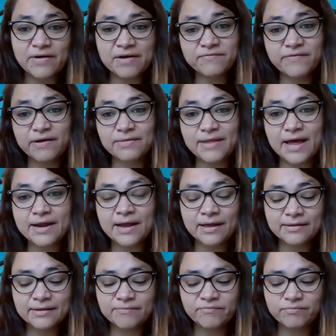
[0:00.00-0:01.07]
I found that
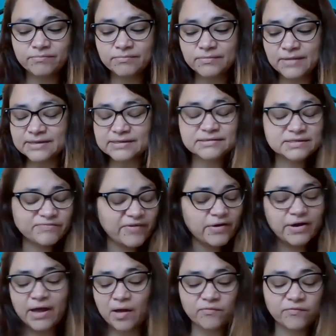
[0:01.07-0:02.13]
that's very
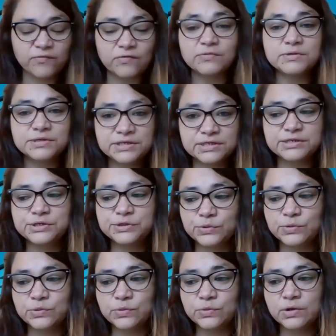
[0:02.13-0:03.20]
helpful
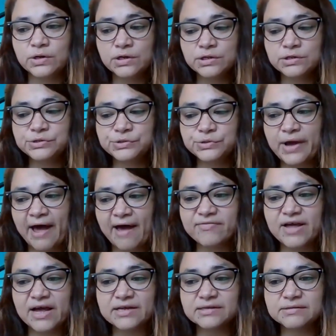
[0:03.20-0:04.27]
to have
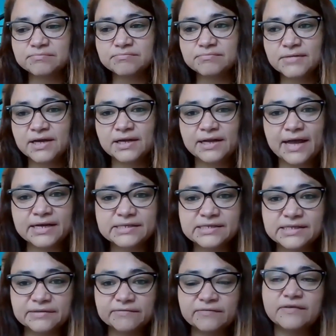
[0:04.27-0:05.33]
that
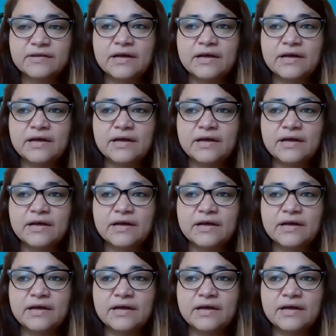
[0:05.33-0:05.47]
collective.